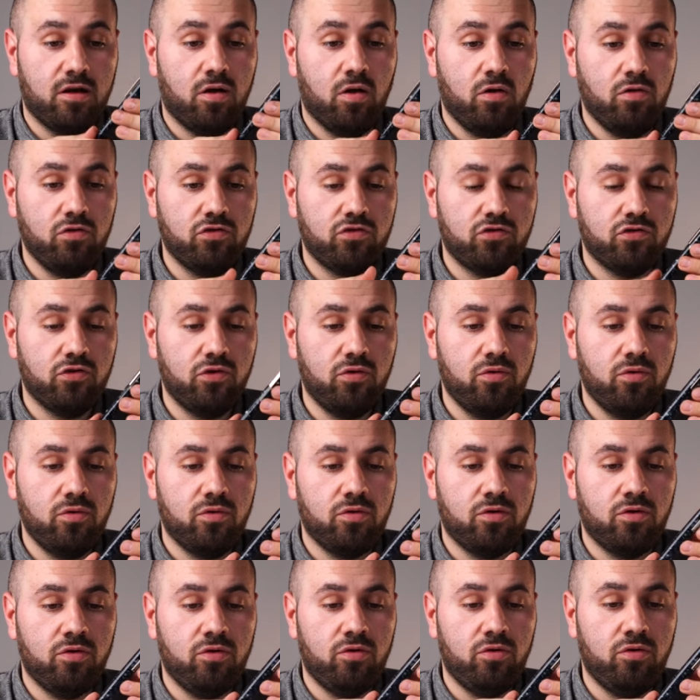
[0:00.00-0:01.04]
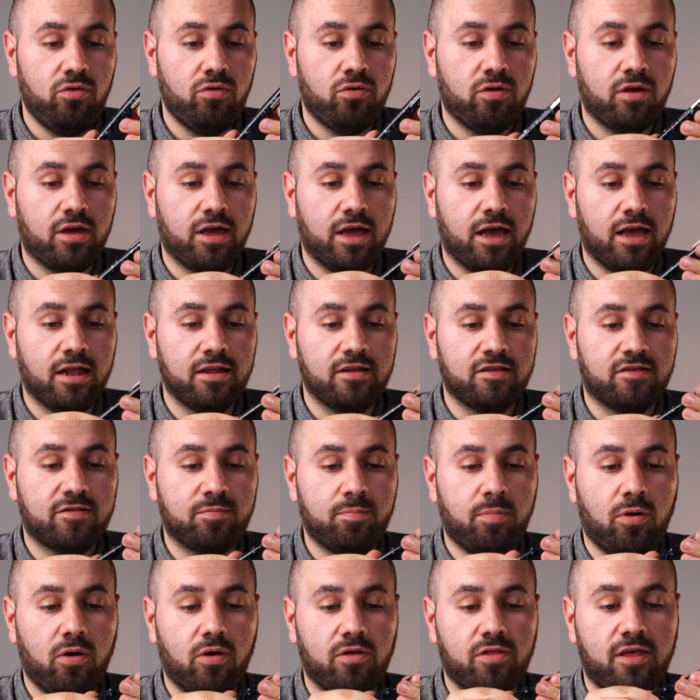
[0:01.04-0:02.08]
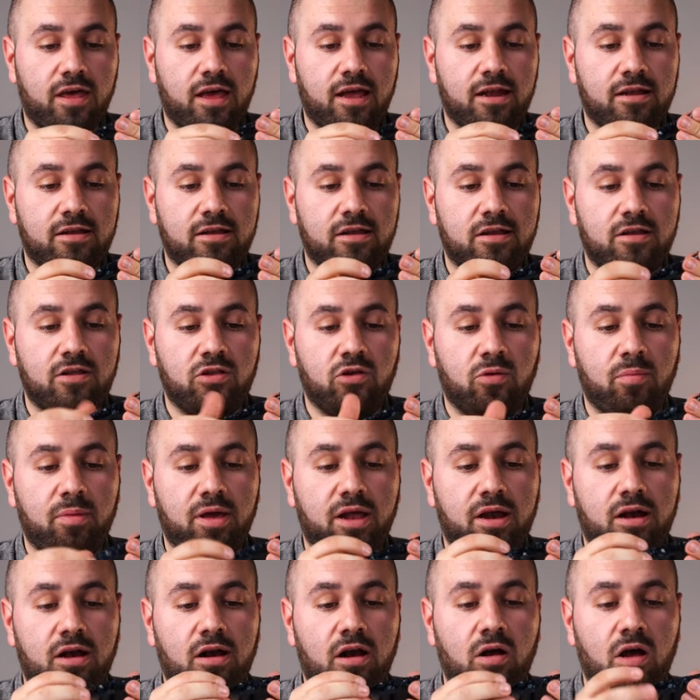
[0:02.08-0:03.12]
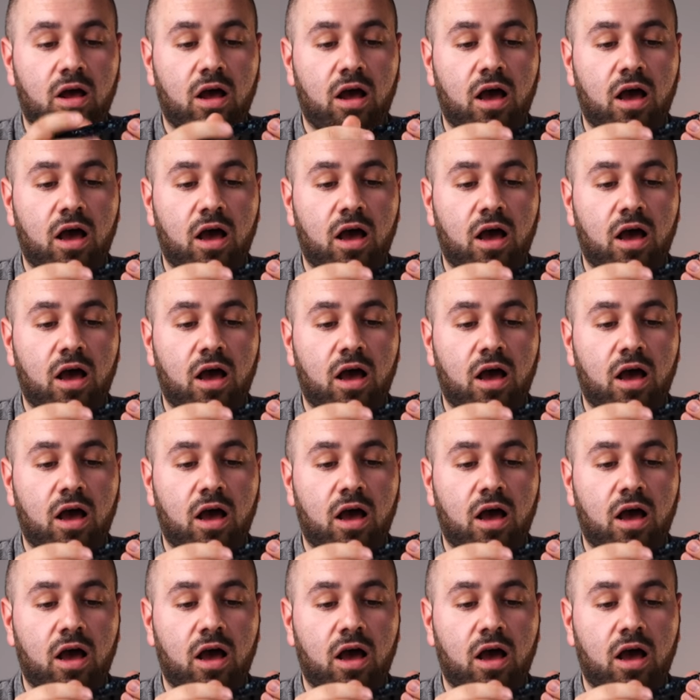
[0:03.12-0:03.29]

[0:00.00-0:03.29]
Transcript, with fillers: Also, you can spot that no matter